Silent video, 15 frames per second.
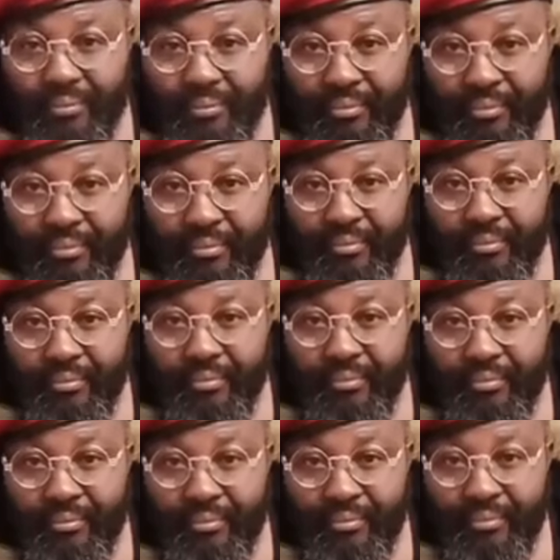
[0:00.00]

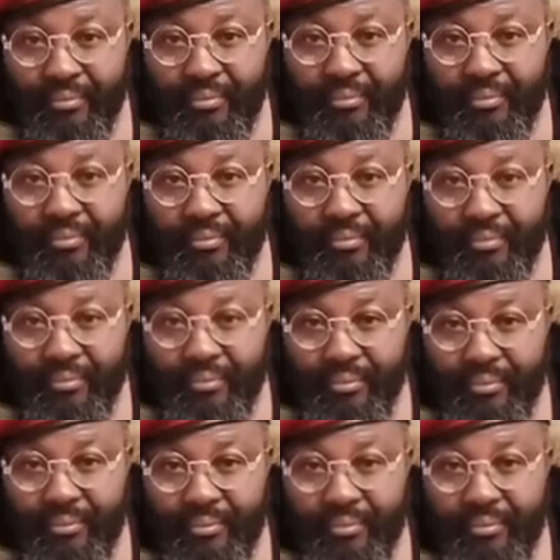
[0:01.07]

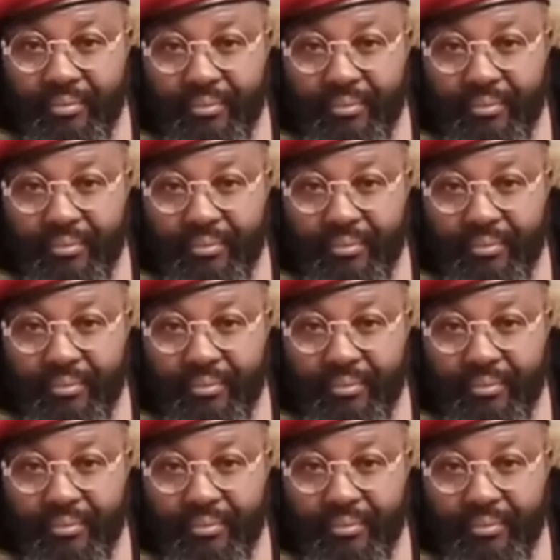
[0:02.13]
No one is speaking in this clip.